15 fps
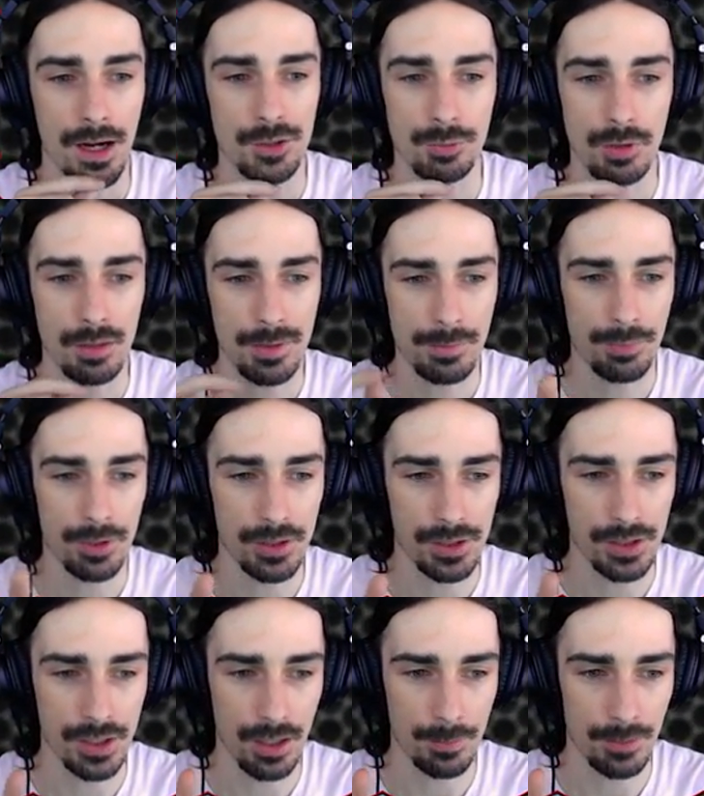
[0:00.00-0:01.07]

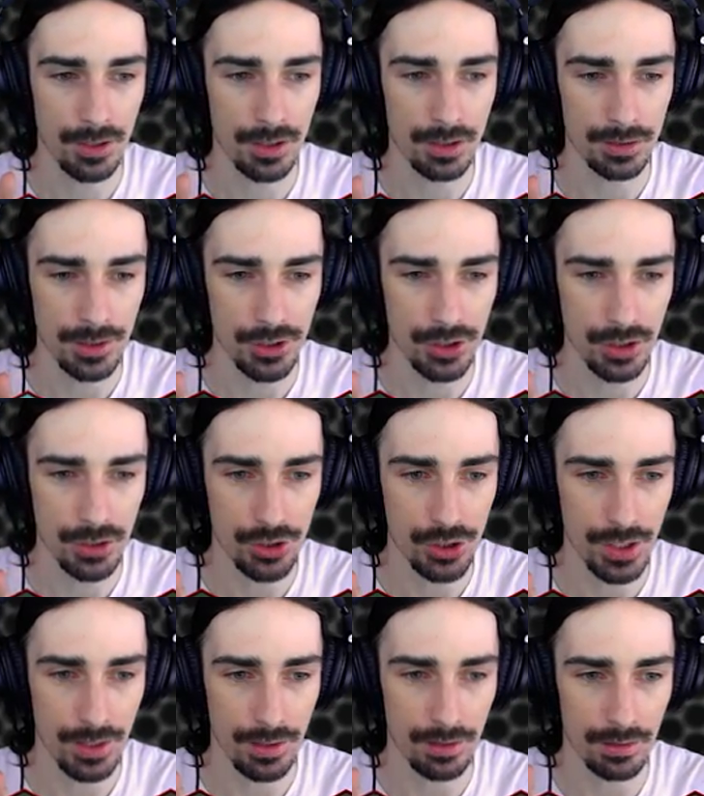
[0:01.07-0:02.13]
some collision
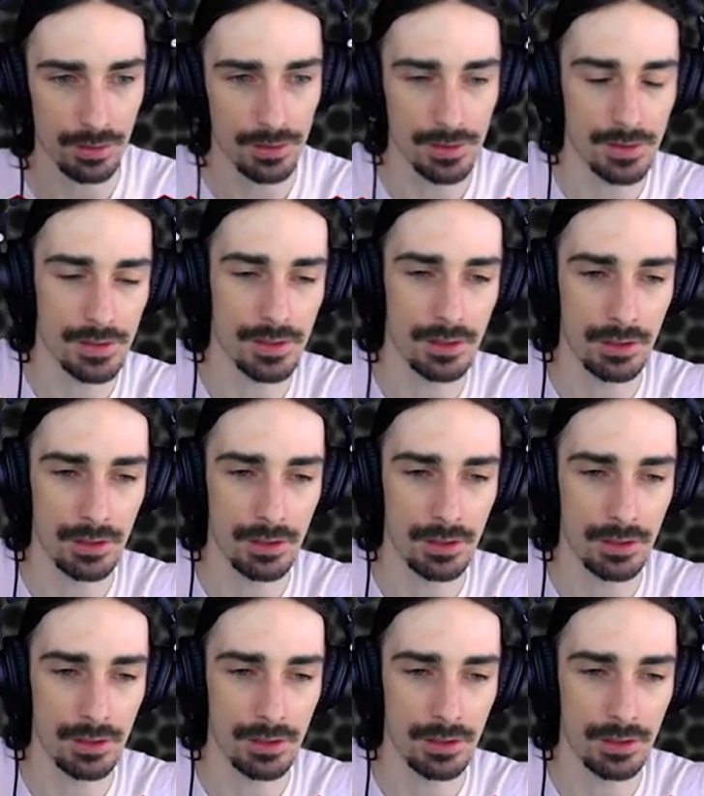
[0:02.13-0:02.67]
checkers